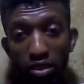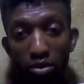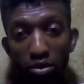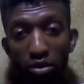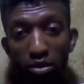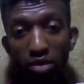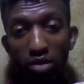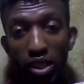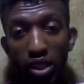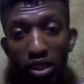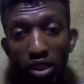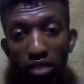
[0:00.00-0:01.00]
Go to the
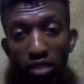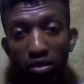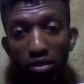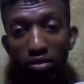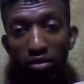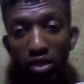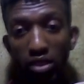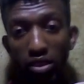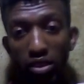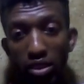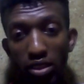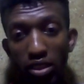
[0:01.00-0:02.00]
higher time frame. This is
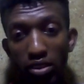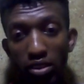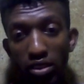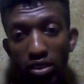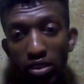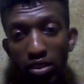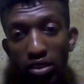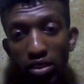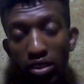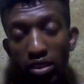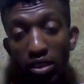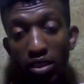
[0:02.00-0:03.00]
crazy.
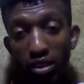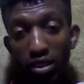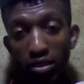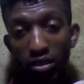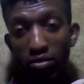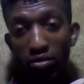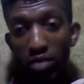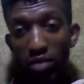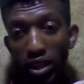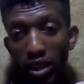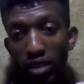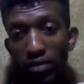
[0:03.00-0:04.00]

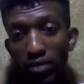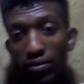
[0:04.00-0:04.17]
Buy.